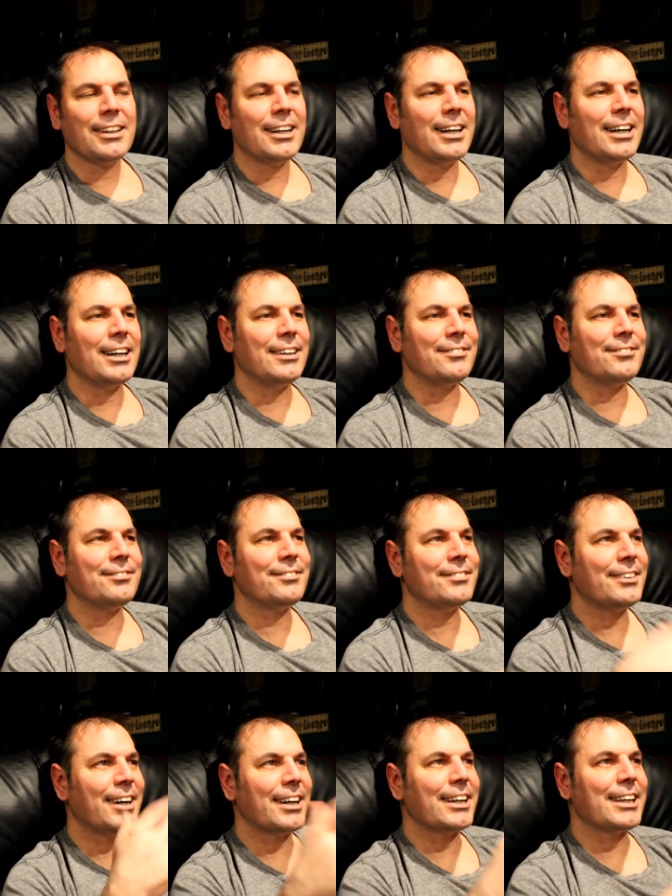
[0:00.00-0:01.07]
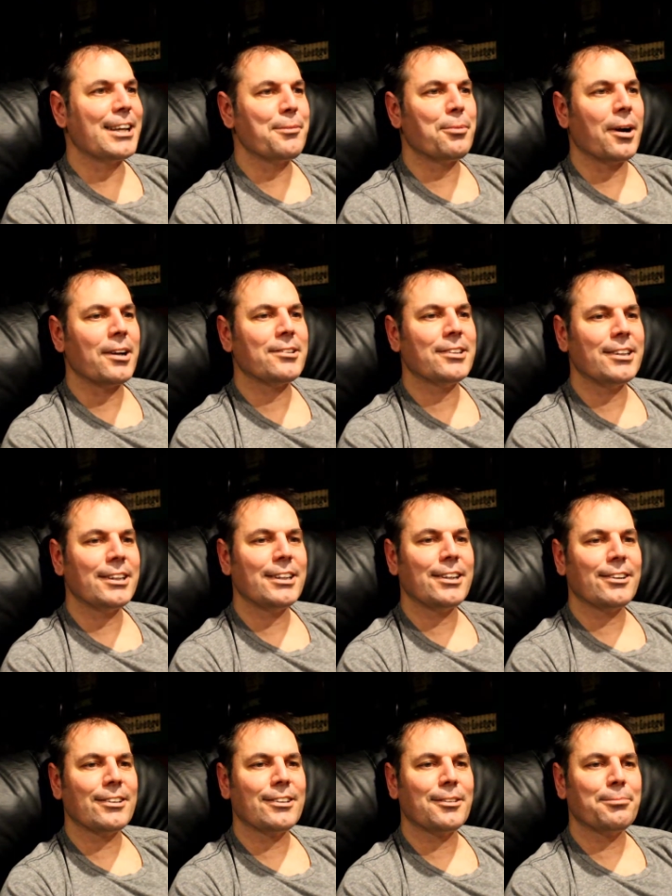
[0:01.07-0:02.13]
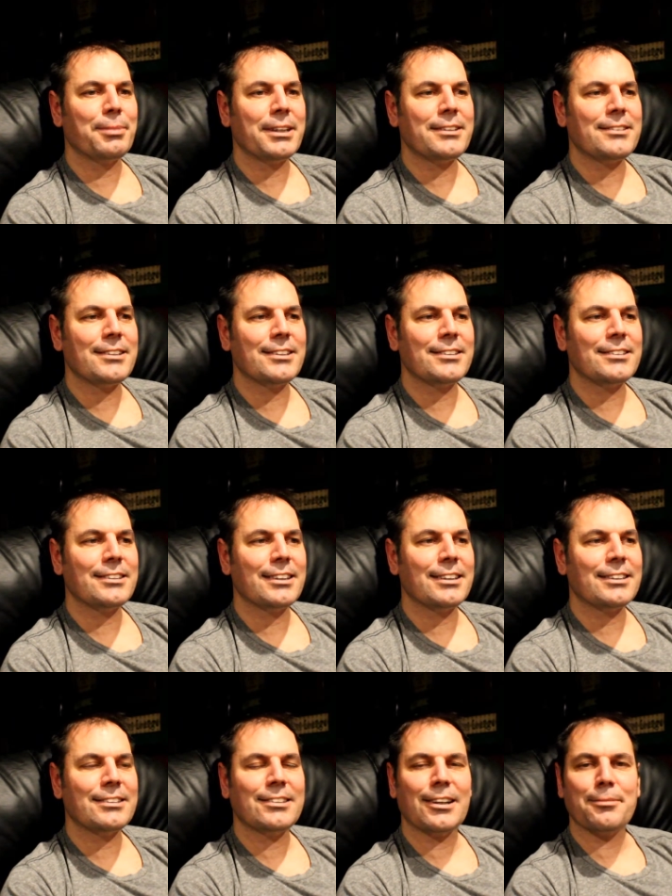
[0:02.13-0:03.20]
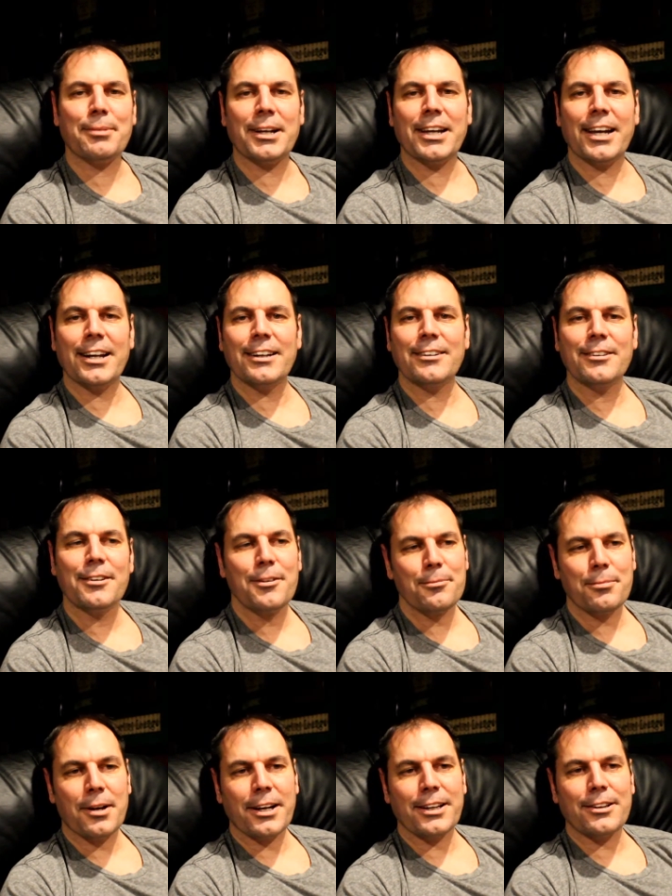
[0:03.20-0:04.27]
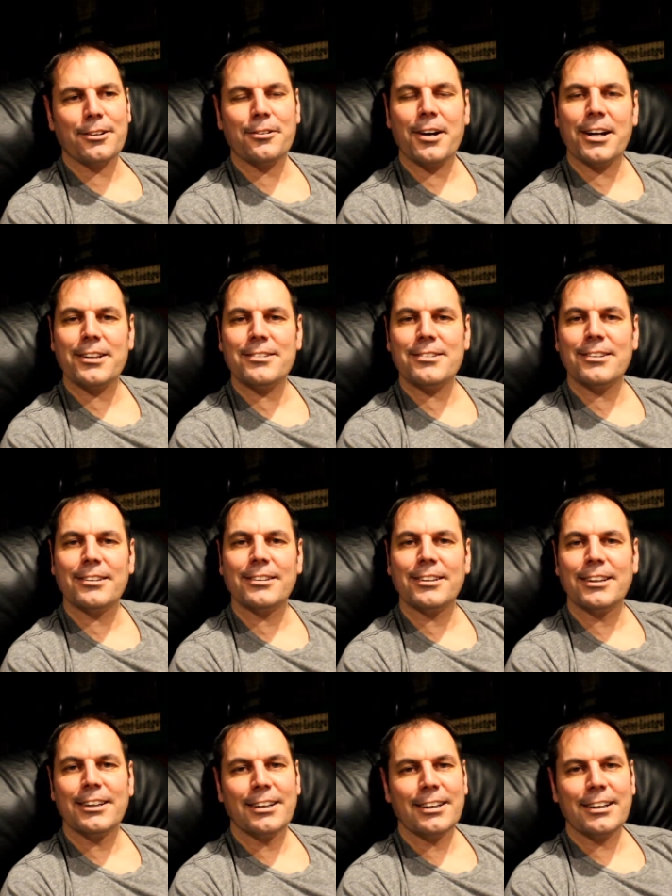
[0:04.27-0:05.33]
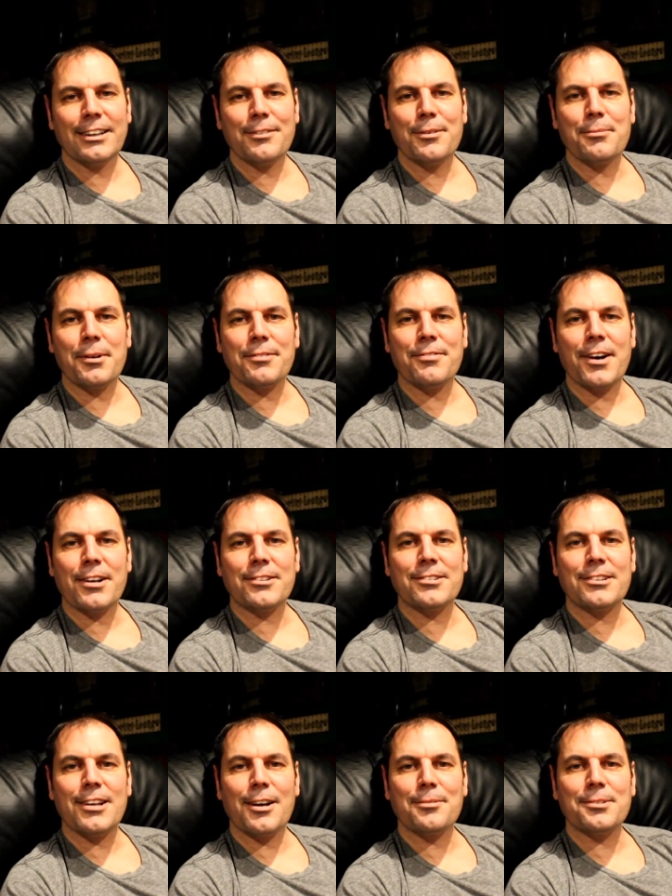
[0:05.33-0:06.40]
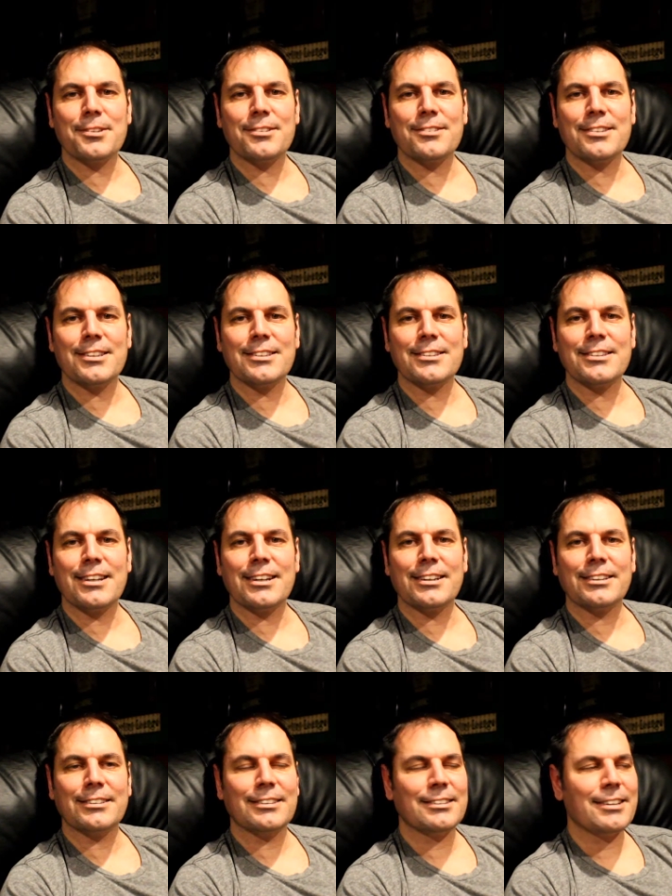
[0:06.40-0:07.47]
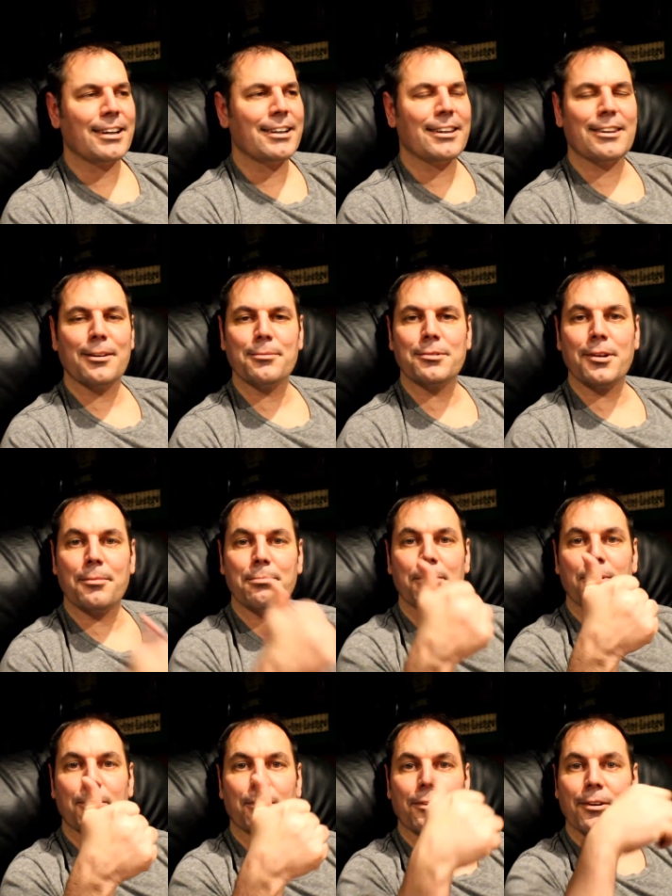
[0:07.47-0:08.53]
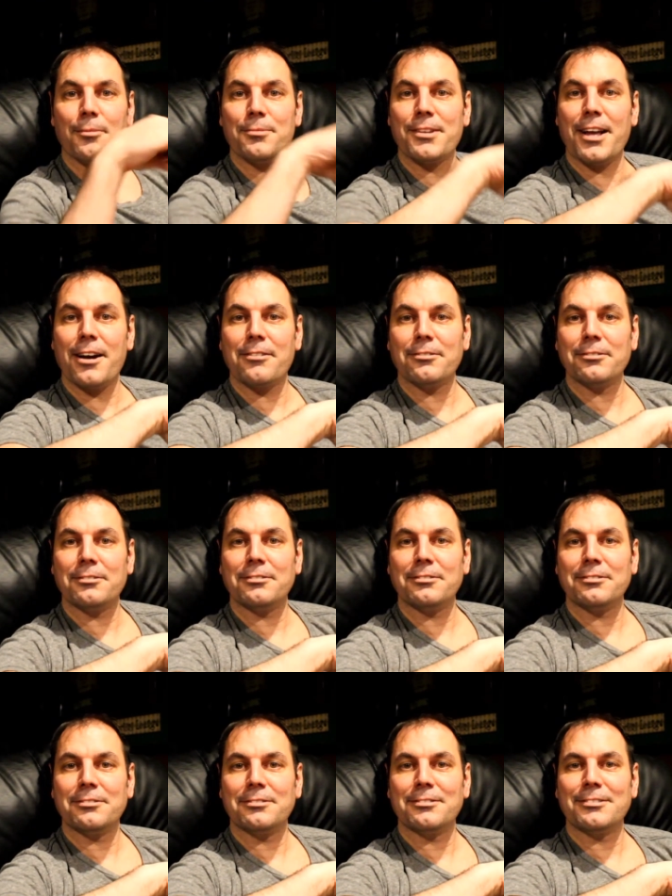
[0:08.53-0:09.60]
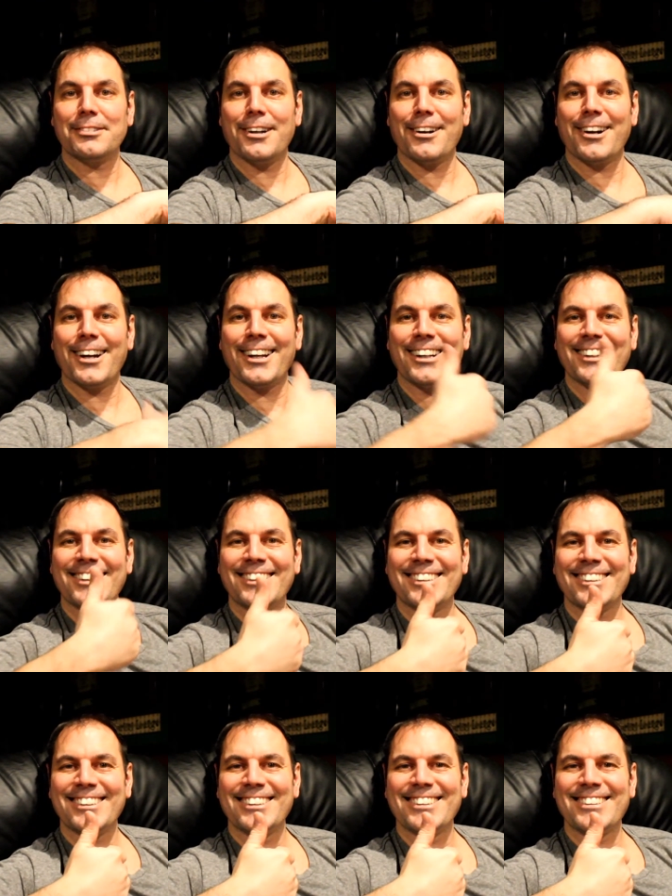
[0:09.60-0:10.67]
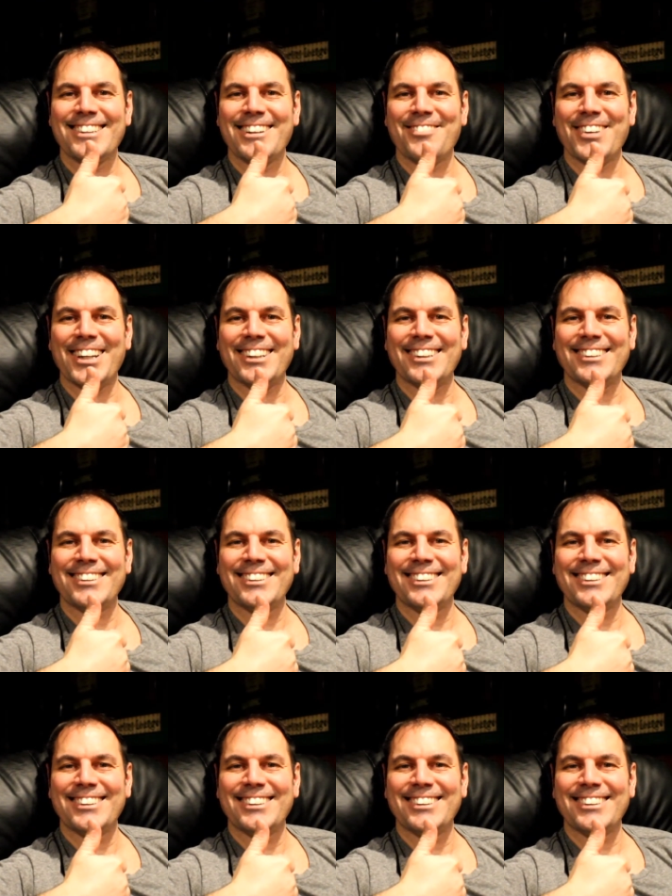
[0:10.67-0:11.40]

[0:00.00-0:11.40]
Um, I'm gonna keep watching it here a little bit and uh, check back in probably at the credits give you my final synopsis and uh, tell you thumbs up or thumbs down. All right? See you in a bit.